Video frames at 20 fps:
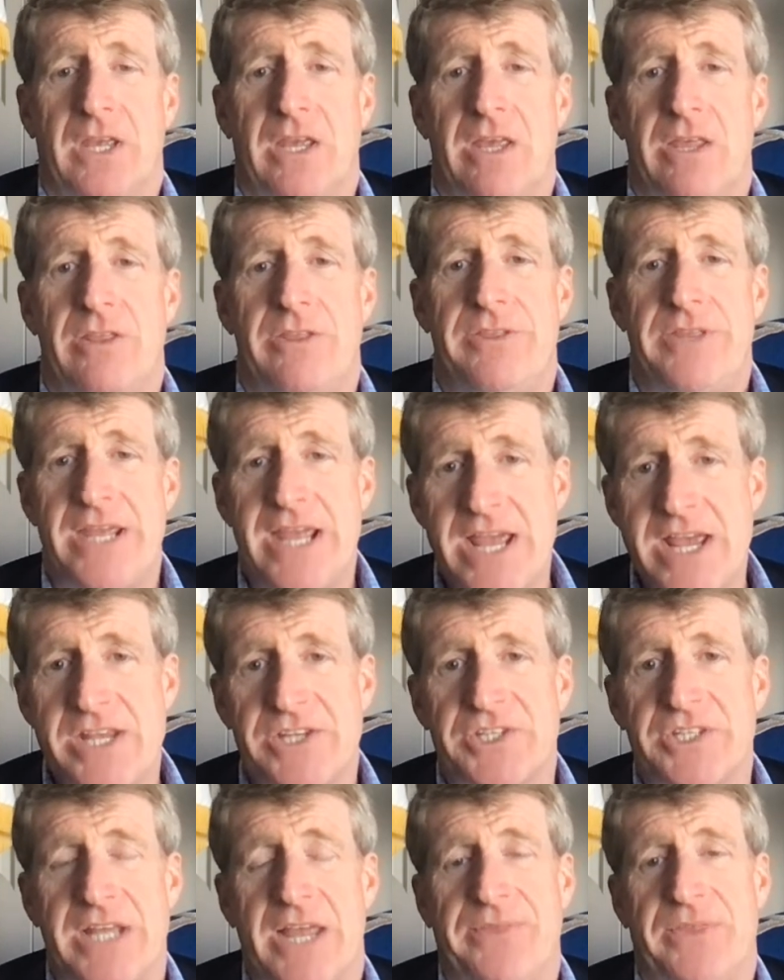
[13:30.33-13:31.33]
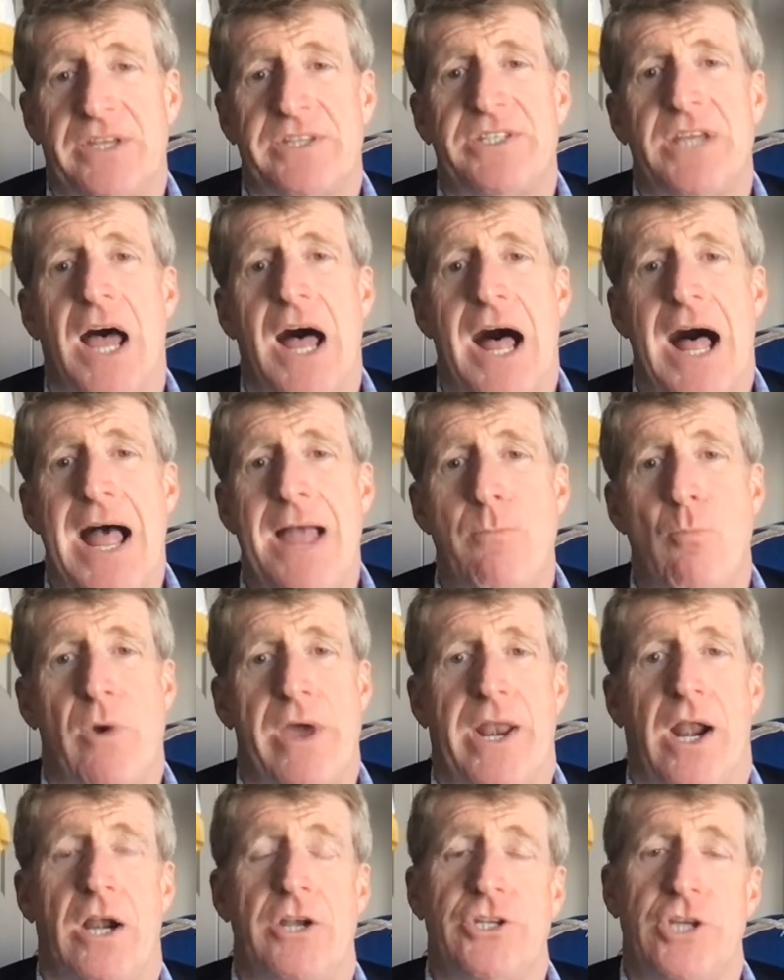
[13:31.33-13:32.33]
This at the time
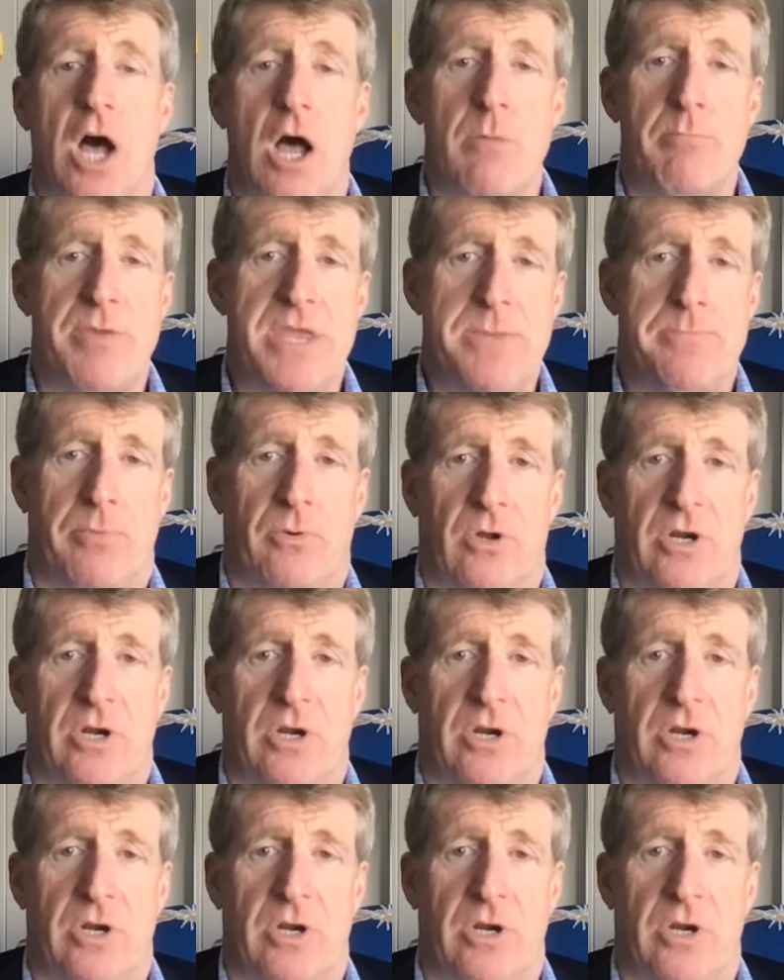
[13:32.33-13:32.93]
when our young people